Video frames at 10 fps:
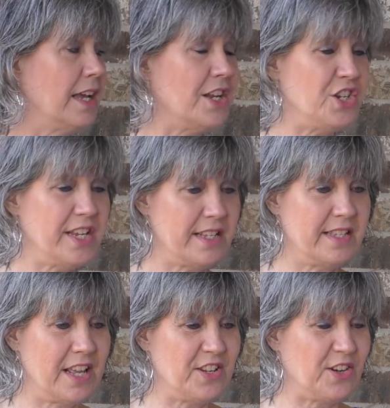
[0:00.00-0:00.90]
And Jesus
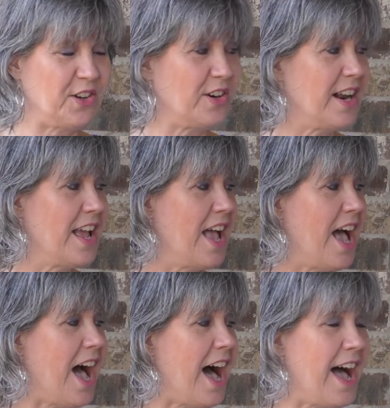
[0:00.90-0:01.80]
said to her,
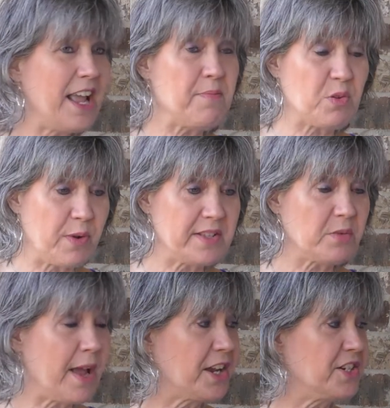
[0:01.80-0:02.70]
I am the
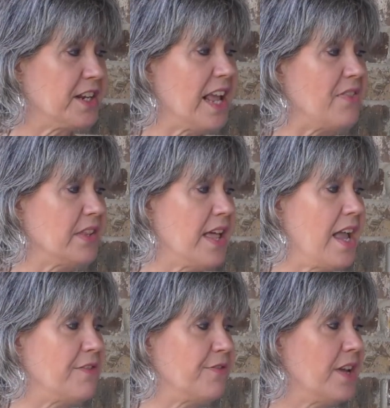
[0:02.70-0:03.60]
resurrection and the
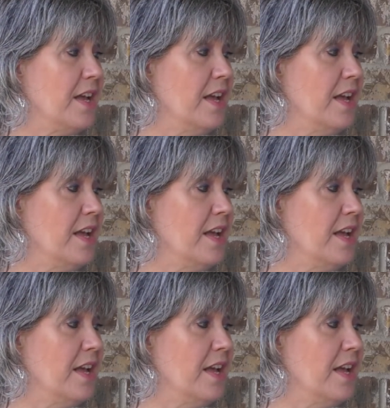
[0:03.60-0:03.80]
life.